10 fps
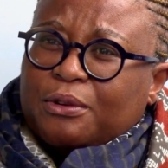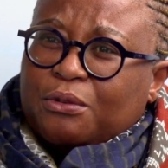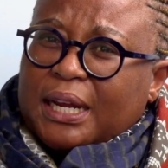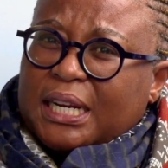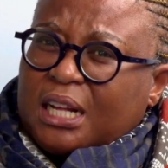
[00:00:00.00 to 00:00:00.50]

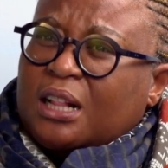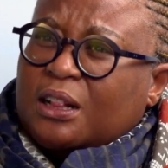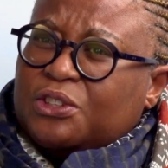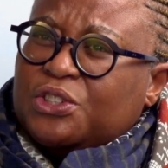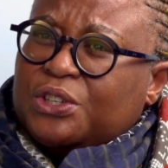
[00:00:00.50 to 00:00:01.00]
great
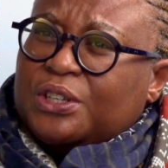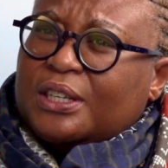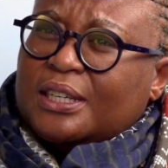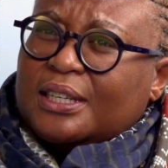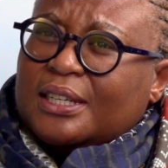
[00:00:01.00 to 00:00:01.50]
culture
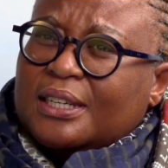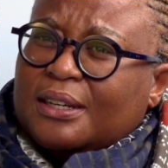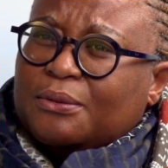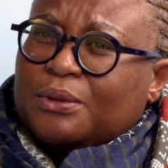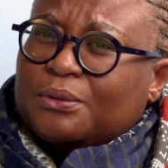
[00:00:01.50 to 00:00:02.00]

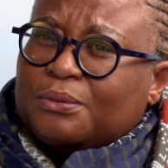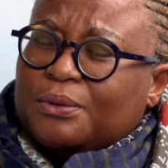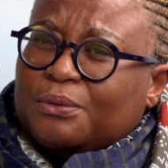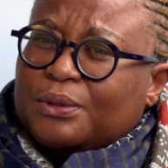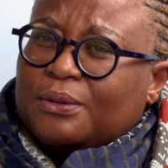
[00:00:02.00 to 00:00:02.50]
with
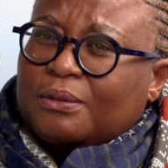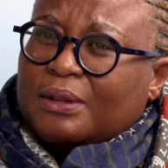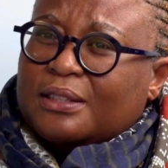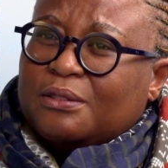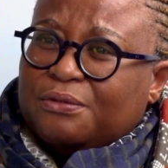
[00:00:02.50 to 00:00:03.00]

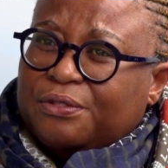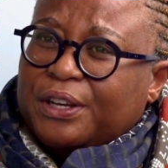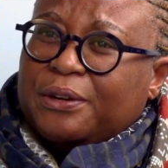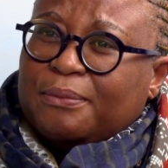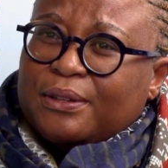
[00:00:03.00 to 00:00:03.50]
that's
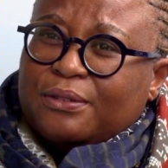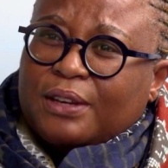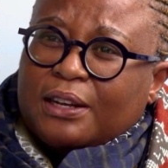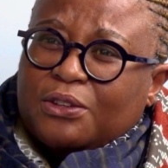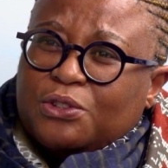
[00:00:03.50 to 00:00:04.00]
very much
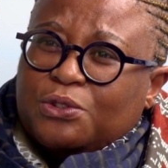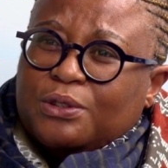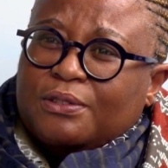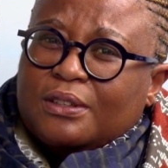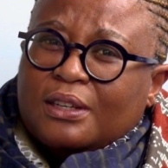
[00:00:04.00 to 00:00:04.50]
values
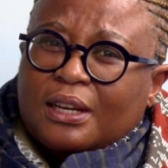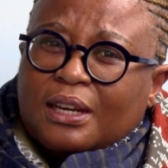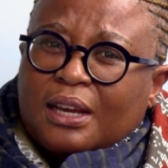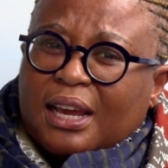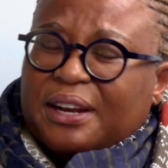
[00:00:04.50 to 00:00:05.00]
driven,
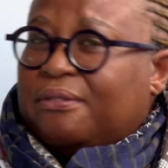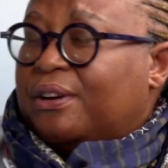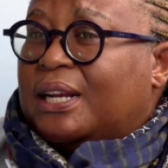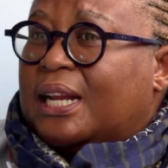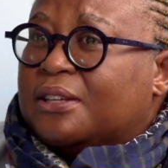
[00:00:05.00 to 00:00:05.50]
and a
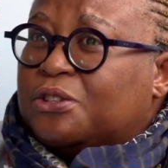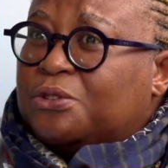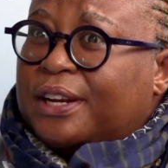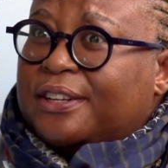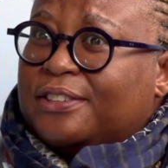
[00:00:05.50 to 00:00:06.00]
very clear
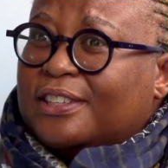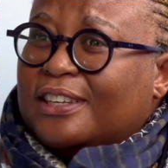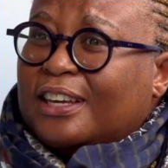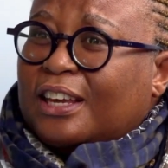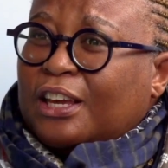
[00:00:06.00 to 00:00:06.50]

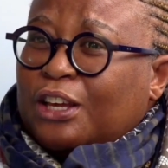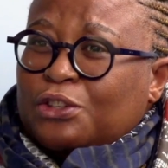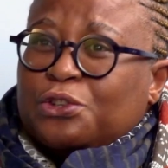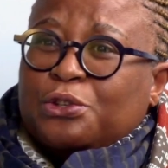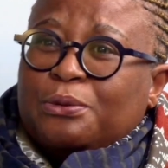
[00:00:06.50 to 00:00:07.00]
strategy.
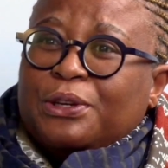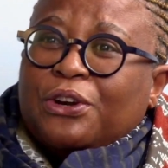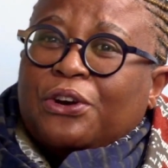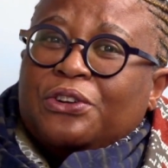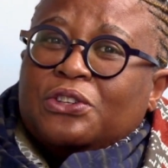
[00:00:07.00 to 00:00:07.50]
So to be
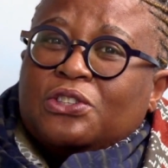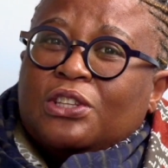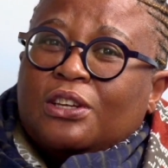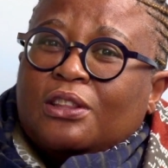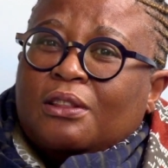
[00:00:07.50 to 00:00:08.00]
honest,
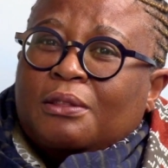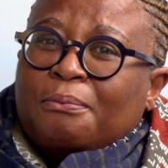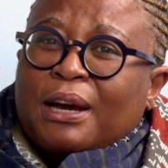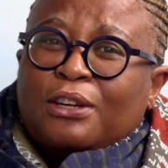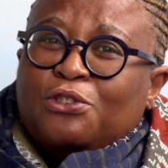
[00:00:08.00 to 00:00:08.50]

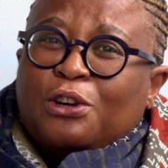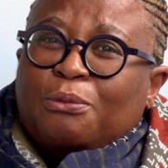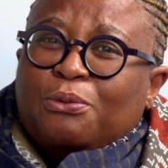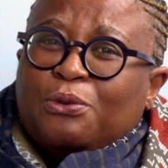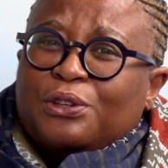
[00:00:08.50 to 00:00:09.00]
my
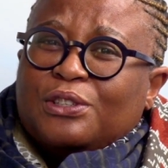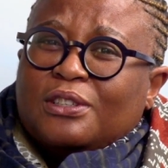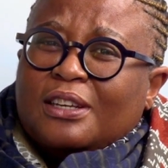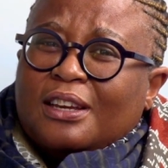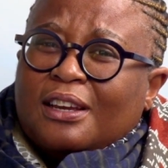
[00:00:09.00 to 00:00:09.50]
job
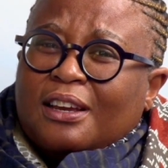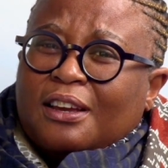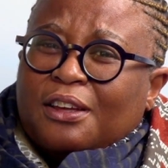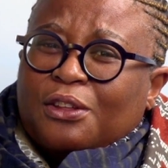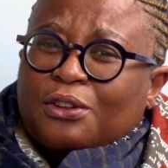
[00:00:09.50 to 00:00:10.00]
was
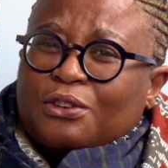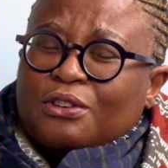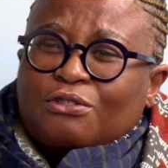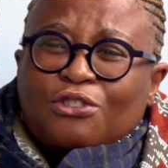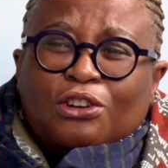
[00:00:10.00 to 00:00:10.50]

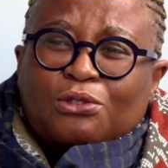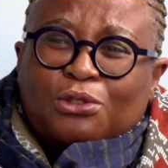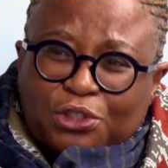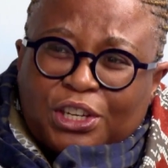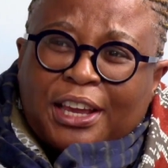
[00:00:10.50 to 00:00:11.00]
not
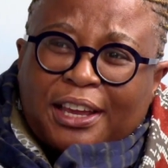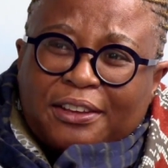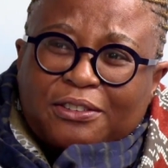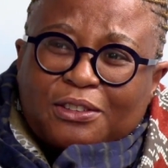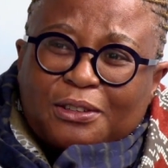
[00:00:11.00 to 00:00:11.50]
to
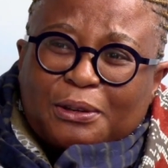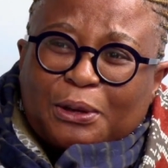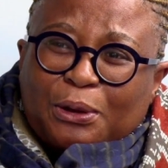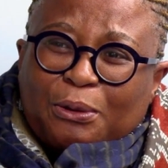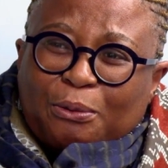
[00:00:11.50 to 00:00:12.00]
change,
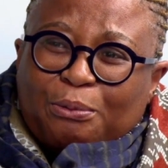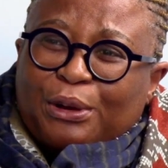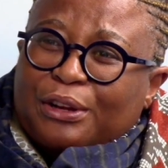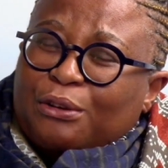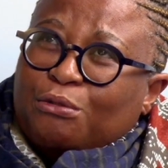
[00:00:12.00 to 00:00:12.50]
but